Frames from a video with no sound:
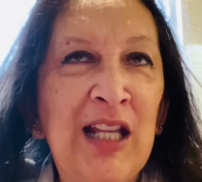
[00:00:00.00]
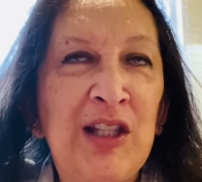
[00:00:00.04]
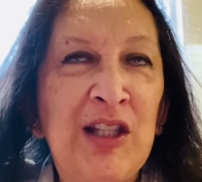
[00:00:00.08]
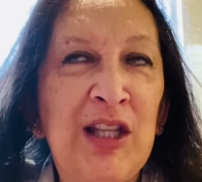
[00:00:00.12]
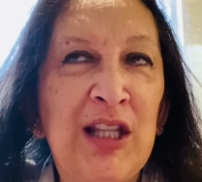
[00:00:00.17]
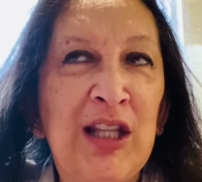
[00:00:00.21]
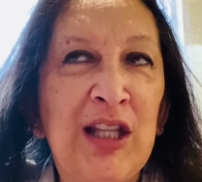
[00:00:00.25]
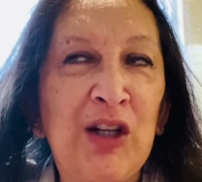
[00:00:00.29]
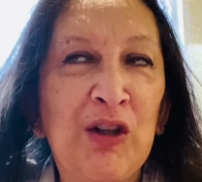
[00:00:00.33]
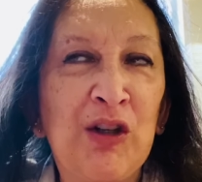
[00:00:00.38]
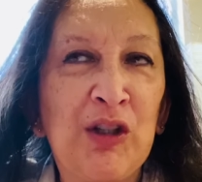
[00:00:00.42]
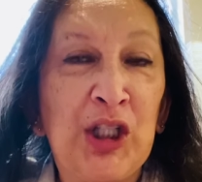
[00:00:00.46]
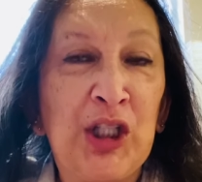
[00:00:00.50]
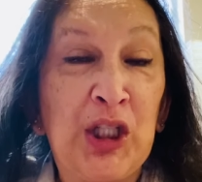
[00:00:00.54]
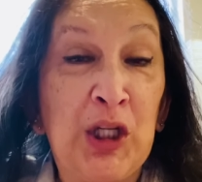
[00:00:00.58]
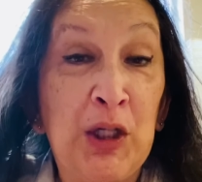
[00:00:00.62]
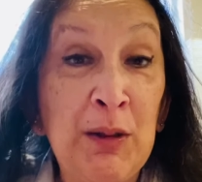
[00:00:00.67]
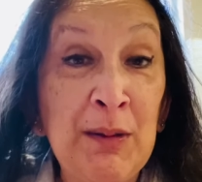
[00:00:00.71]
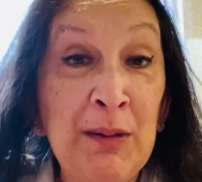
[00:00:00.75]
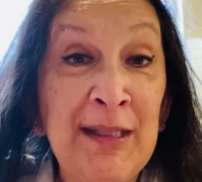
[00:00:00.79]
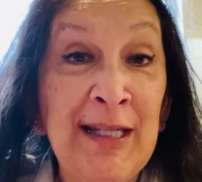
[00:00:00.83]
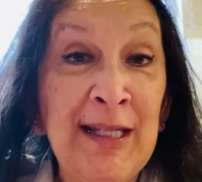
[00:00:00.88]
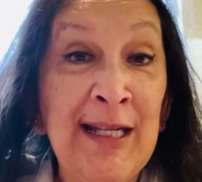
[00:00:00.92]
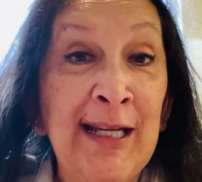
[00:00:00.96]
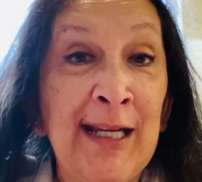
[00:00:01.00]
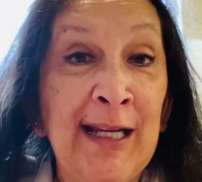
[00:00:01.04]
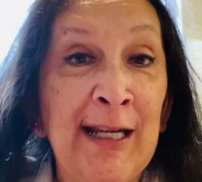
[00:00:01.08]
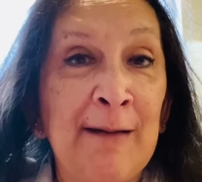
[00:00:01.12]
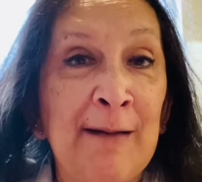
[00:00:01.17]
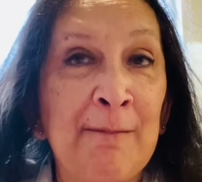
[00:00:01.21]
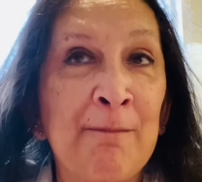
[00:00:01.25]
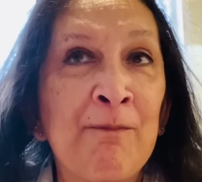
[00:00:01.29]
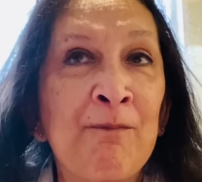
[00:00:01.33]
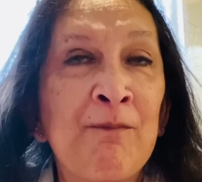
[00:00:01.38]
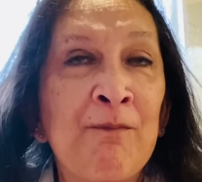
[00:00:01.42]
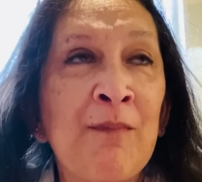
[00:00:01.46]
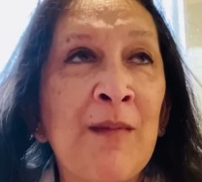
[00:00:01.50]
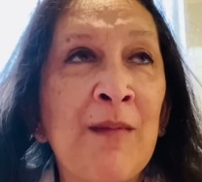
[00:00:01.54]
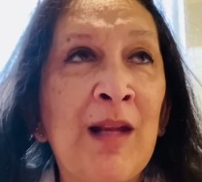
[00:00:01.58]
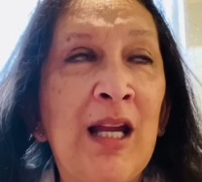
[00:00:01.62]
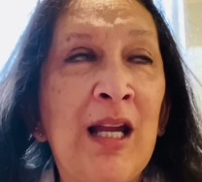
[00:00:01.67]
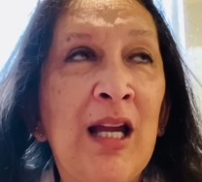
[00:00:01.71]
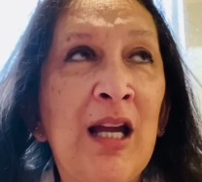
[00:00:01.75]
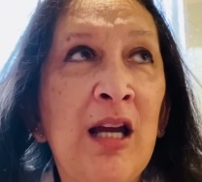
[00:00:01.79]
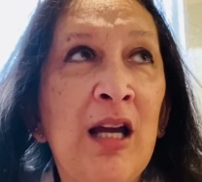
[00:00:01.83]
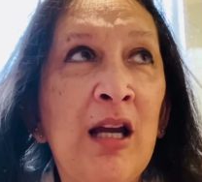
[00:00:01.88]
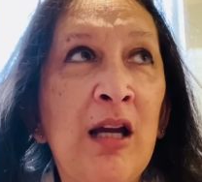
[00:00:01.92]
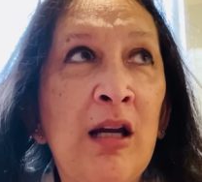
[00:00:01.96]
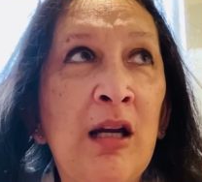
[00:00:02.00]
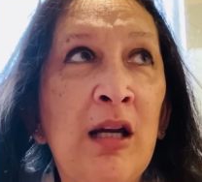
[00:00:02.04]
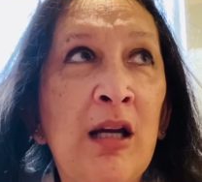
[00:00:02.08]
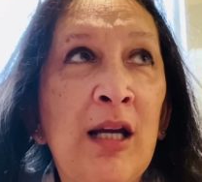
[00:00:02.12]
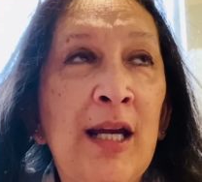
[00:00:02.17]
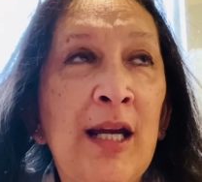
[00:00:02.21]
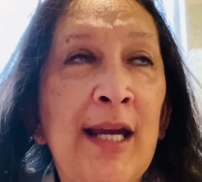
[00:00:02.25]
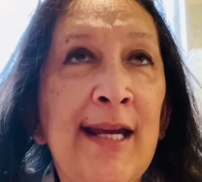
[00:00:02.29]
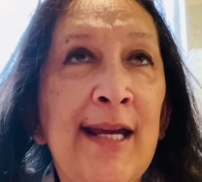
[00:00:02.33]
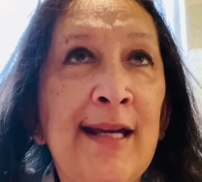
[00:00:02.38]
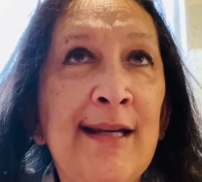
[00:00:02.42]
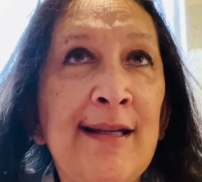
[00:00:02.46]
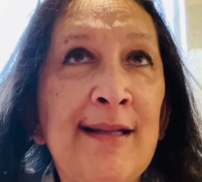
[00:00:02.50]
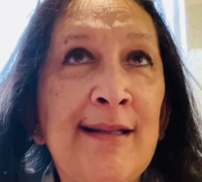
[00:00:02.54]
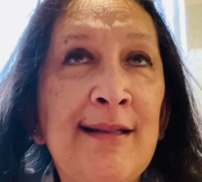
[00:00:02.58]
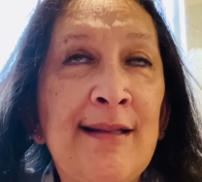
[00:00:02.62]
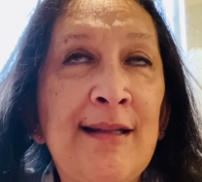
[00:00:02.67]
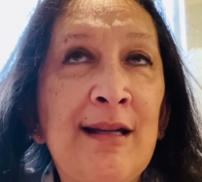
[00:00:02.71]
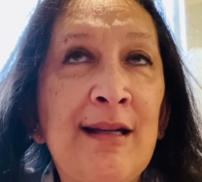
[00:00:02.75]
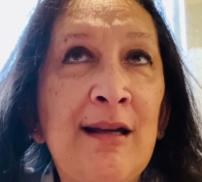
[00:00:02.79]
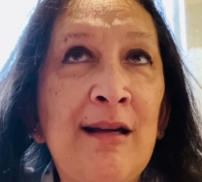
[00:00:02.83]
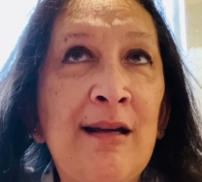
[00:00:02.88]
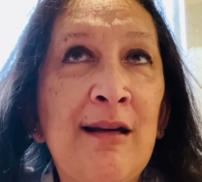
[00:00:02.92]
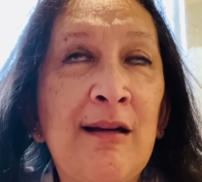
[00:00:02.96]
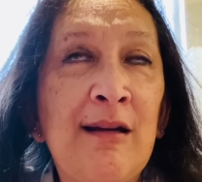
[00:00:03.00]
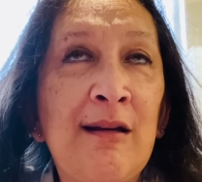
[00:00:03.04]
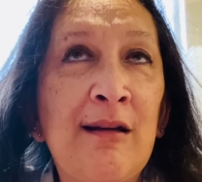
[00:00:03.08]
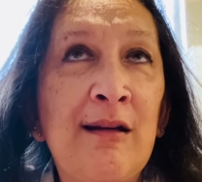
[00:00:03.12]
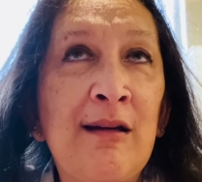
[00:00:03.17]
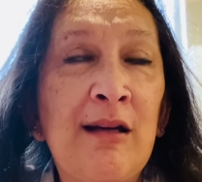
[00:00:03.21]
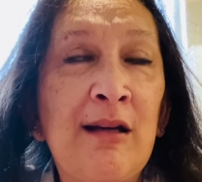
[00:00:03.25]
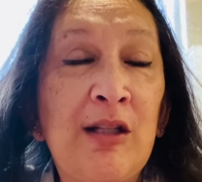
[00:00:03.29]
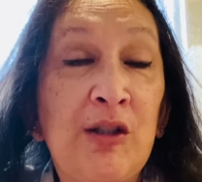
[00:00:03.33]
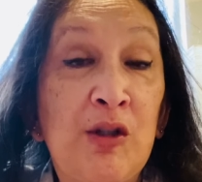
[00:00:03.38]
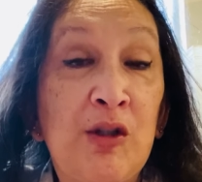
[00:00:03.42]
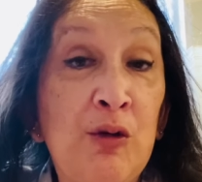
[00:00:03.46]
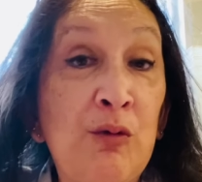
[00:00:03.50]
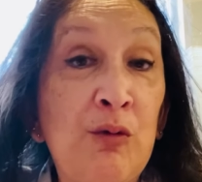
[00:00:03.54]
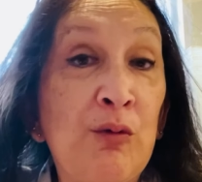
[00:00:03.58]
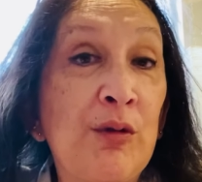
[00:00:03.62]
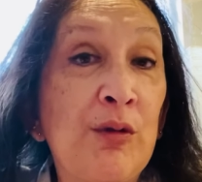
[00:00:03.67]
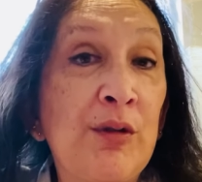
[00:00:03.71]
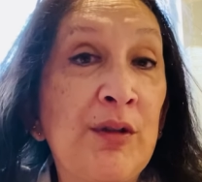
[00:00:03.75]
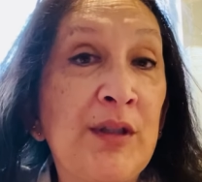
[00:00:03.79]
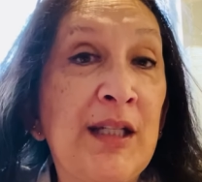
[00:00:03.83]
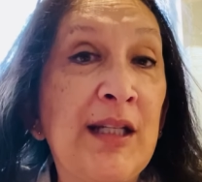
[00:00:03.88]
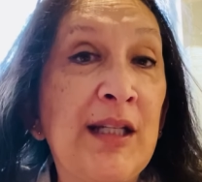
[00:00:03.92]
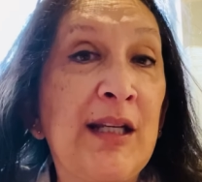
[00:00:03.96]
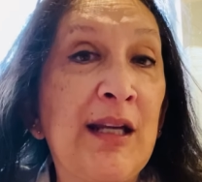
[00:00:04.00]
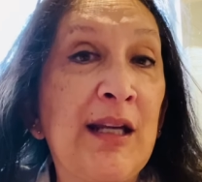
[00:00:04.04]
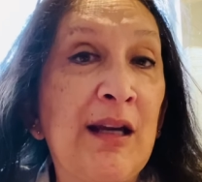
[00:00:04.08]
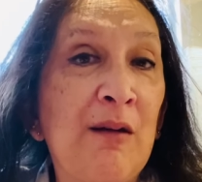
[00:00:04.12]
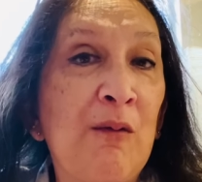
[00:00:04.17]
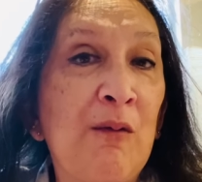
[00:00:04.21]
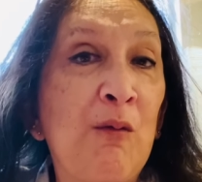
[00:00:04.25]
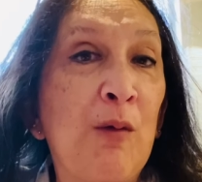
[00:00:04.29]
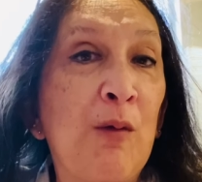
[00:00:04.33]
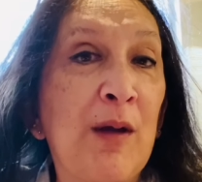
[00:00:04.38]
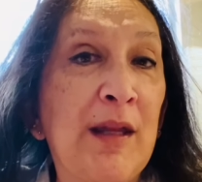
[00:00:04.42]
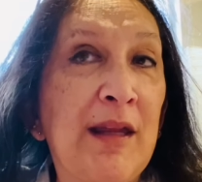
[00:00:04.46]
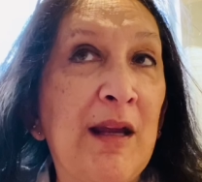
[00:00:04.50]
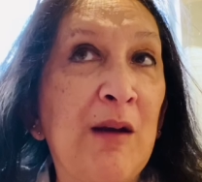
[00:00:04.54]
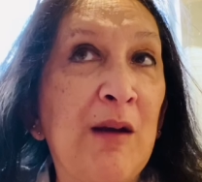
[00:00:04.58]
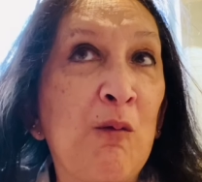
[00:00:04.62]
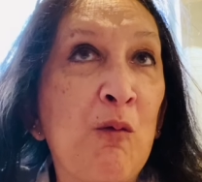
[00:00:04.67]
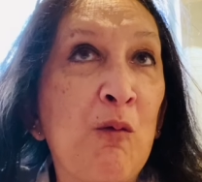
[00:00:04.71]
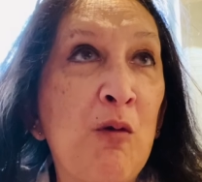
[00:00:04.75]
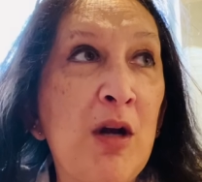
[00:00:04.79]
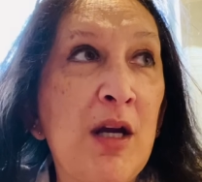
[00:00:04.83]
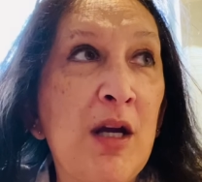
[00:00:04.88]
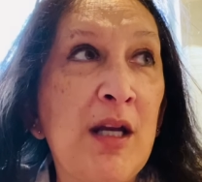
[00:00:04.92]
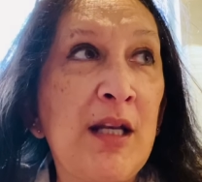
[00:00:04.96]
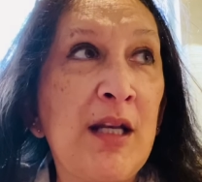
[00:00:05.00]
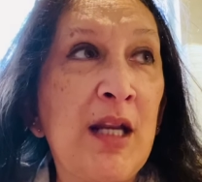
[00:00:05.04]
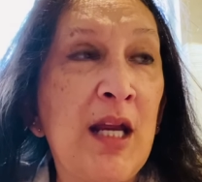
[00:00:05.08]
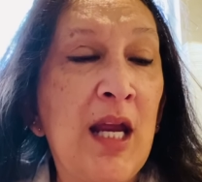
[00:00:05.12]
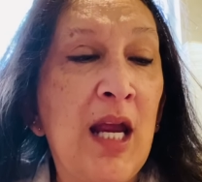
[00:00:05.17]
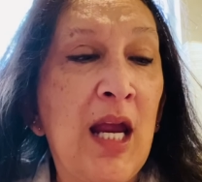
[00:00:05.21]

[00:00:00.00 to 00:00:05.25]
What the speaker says: They're using it as a tool to get what they want.